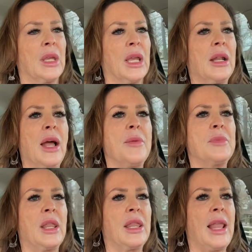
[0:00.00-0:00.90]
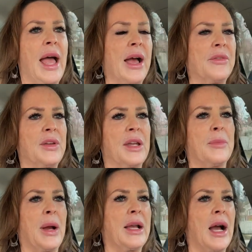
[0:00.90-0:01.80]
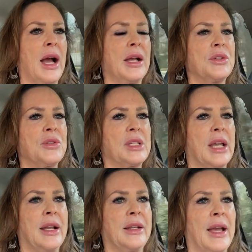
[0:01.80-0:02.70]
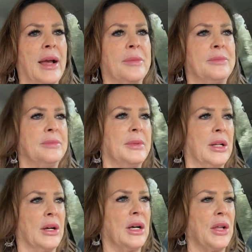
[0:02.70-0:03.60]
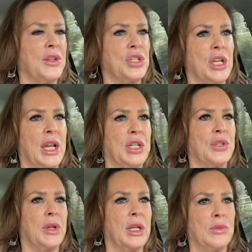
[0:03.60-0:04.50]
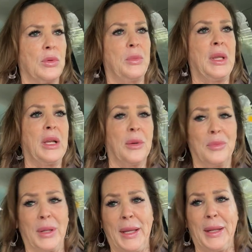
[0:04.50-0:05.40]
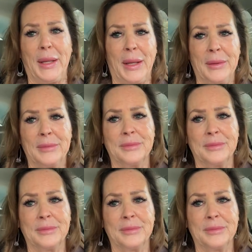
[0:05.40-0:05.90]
And I'm laughing and my guides are saying, yep, and all the shade trees would be complaining.